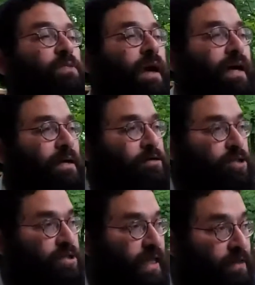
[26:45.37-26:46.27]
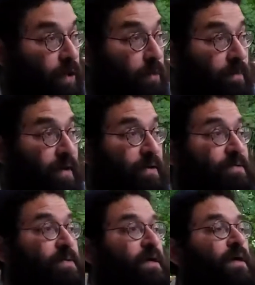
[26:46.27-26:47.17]
Why can't you just say don't
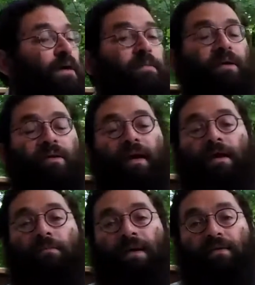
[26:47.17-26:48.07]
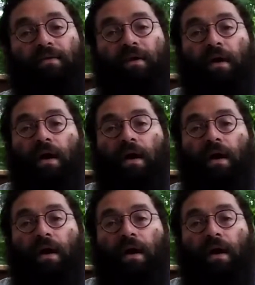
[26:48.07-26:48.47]
mix milk and meat?